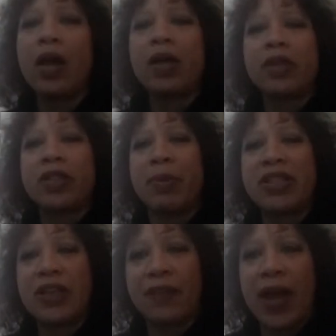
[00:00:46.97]

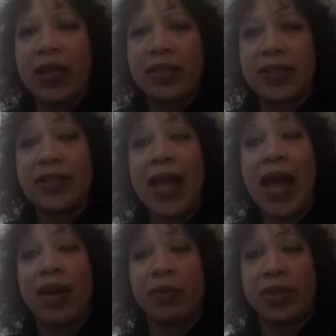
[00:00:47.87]
Domestic violence is
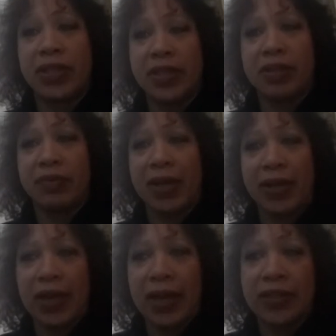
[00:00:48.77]
not always easy to
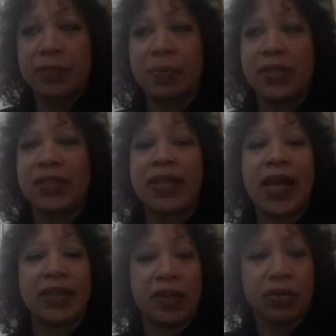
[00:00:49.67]
recognize, but the
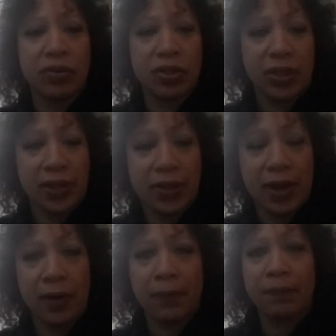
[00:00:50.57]
signs are usually
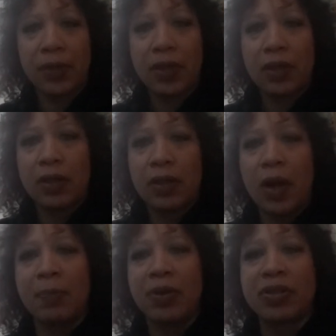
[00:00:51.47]
there.
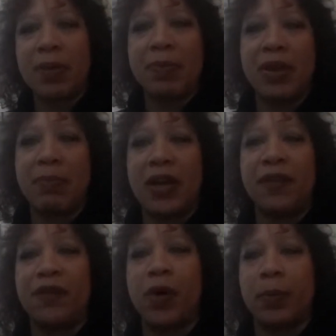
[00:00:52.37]
Abuse can be in many
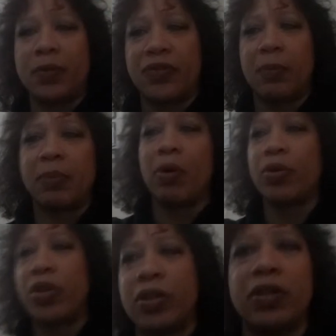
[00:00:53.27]
forms, from
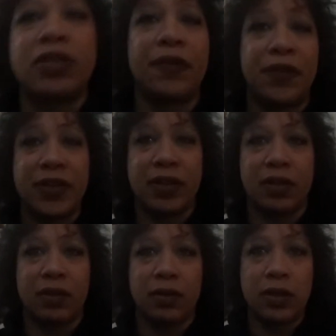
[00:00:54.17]
emotional to
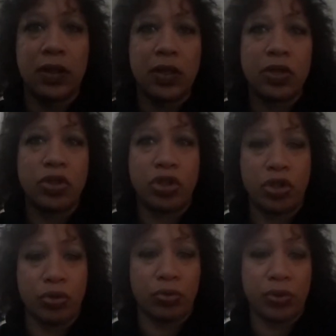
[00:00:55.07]
physical
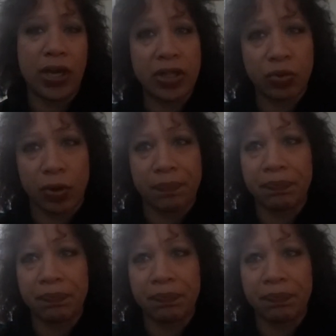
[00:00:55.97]
to sexual.